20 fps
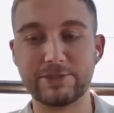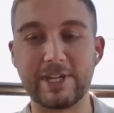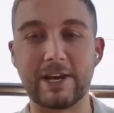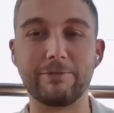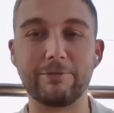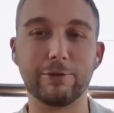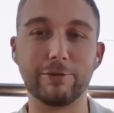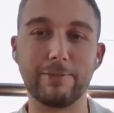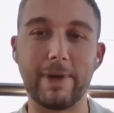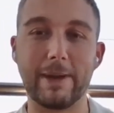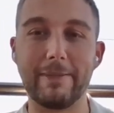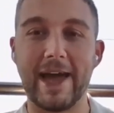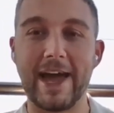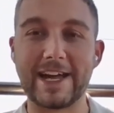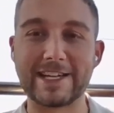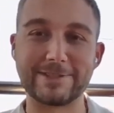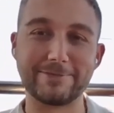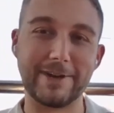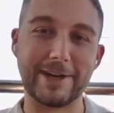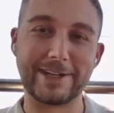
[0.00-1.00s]
shuffled my
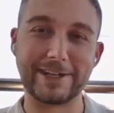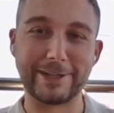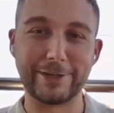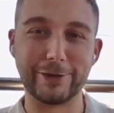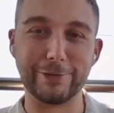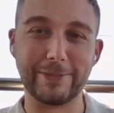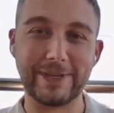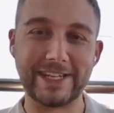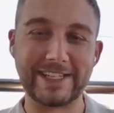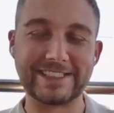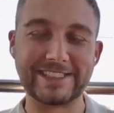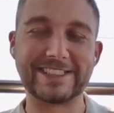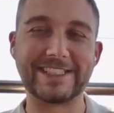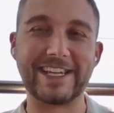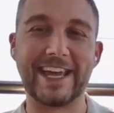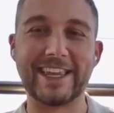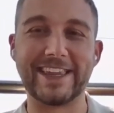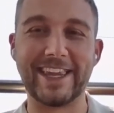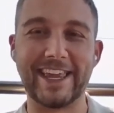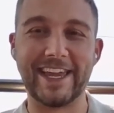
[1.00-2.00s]
bags around a little bit,
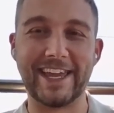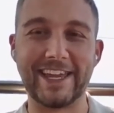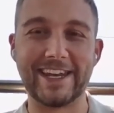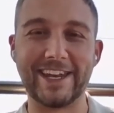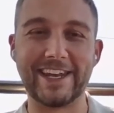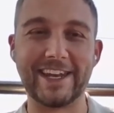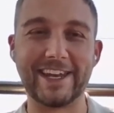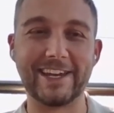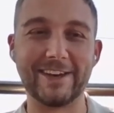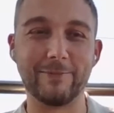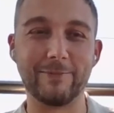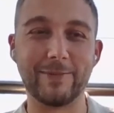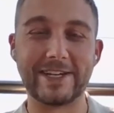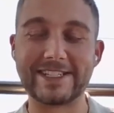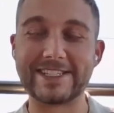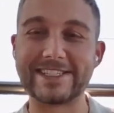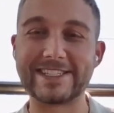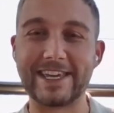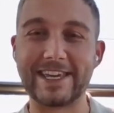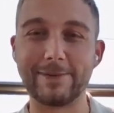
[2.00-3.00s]
and then went
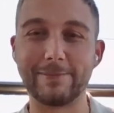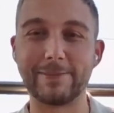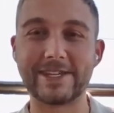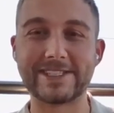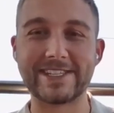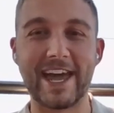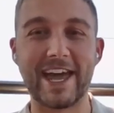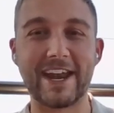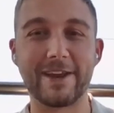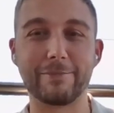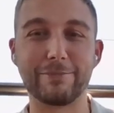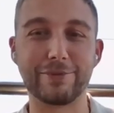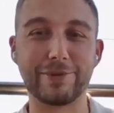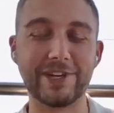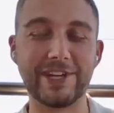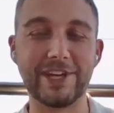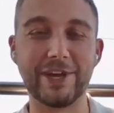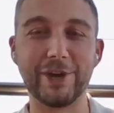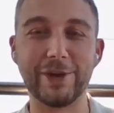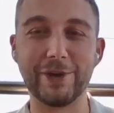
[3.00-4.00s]
to sleep because I had a
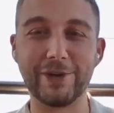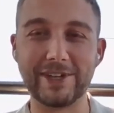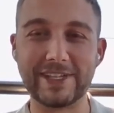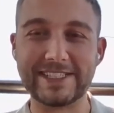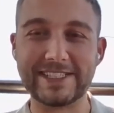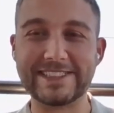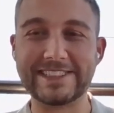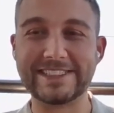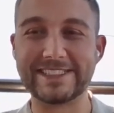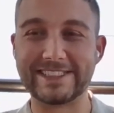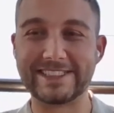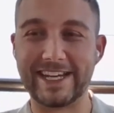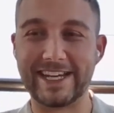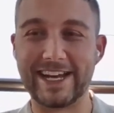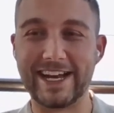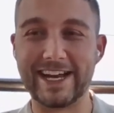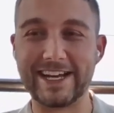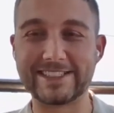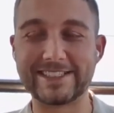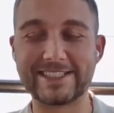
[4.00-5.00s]
pretty early
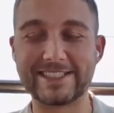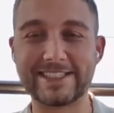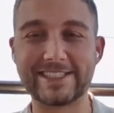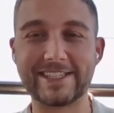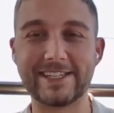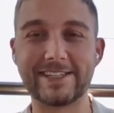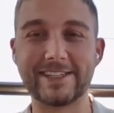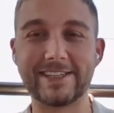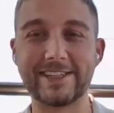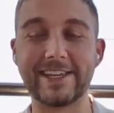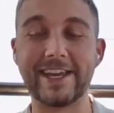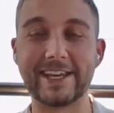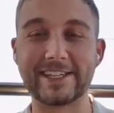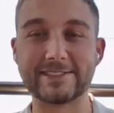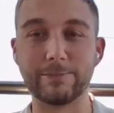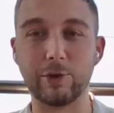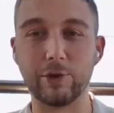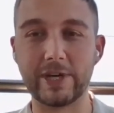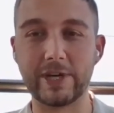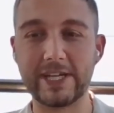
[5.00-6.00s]
start the
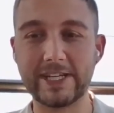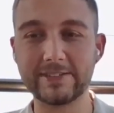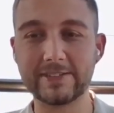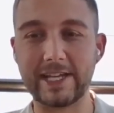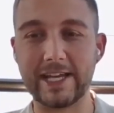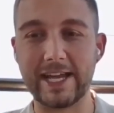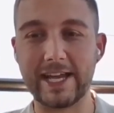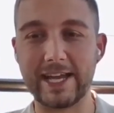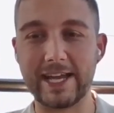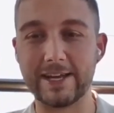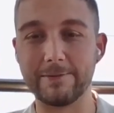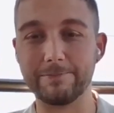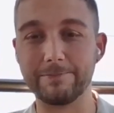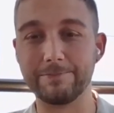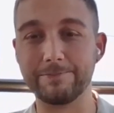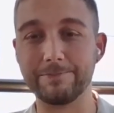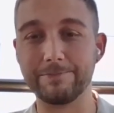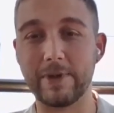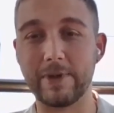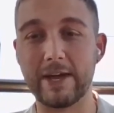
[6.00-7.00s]
next morning.
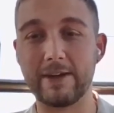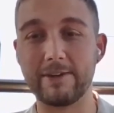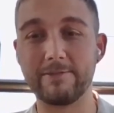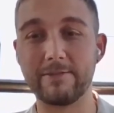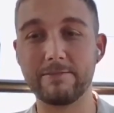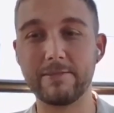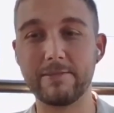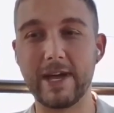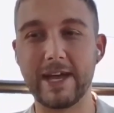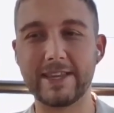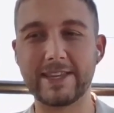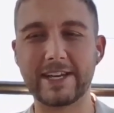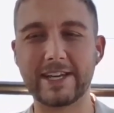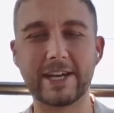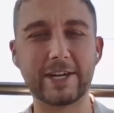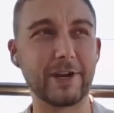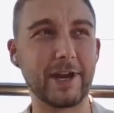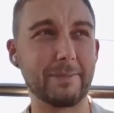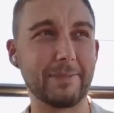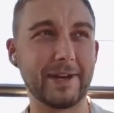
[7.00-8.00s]
Um, I think
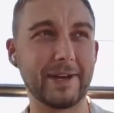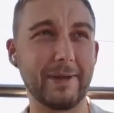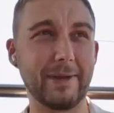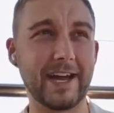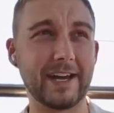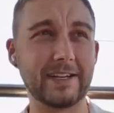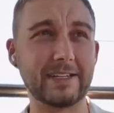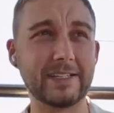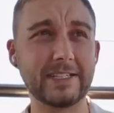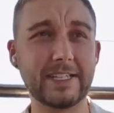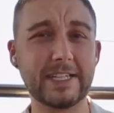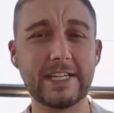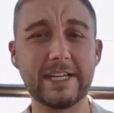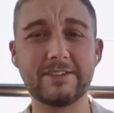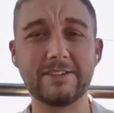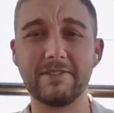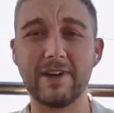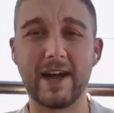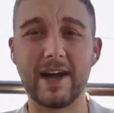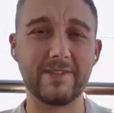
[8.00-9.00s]
I got up at about
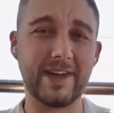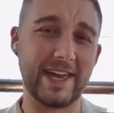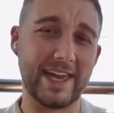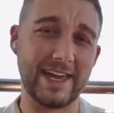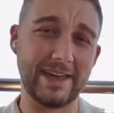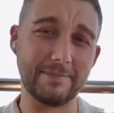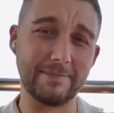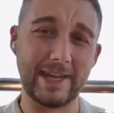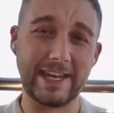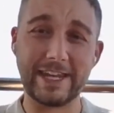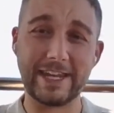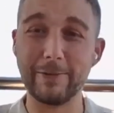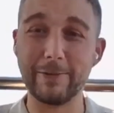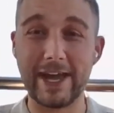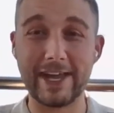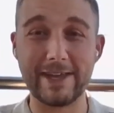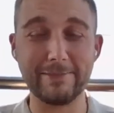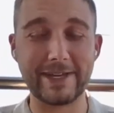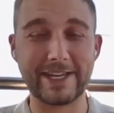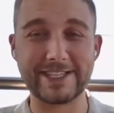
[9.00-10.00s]
5 a.m.
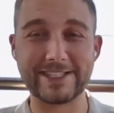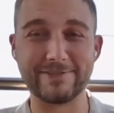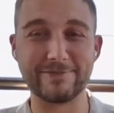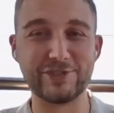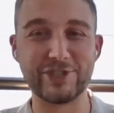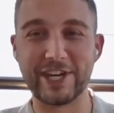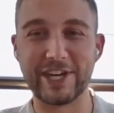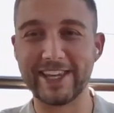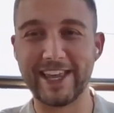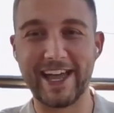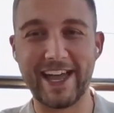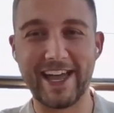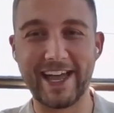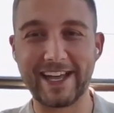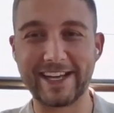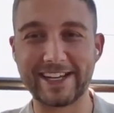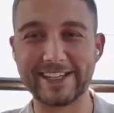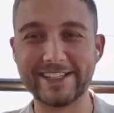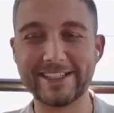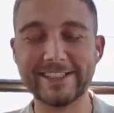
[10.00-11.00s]
anyway because of jet
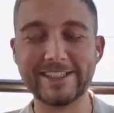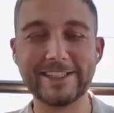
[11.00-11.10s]
lag.